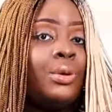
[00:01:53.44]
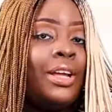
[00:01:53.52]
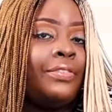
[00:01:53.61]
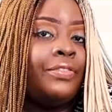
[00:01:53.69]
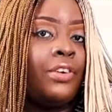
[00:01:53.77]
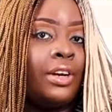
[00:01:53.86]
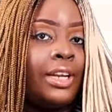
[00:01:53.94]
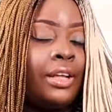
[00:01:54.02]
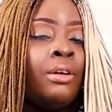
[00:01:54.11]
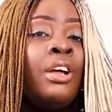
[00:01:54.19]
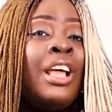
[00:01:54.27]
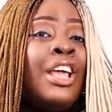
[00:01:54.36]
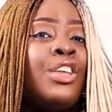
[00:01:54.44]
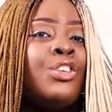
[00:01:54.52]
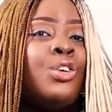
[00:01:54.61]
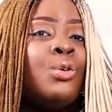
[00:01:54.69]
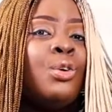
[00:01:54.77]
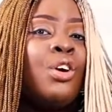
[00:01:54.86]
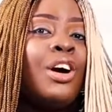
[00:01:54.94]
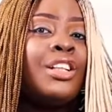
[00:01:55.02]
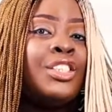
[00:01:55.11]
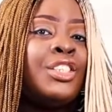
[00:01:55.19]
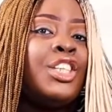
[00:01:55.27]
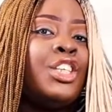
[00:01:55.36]
through a funnel, you
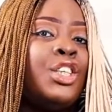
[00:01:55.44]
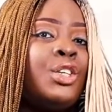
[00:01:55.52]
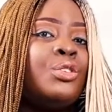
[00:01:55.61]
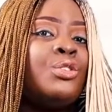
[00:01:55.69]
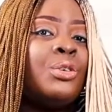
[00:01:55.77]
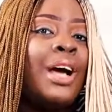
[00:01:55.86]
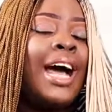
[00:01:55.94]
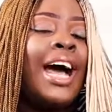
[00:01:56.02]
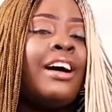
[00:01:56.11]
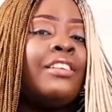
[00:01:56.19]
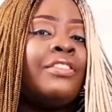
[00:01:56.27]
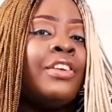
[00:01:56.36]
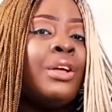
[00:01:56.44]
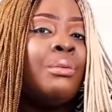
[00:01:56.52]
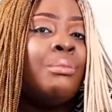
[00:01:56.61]
continue to have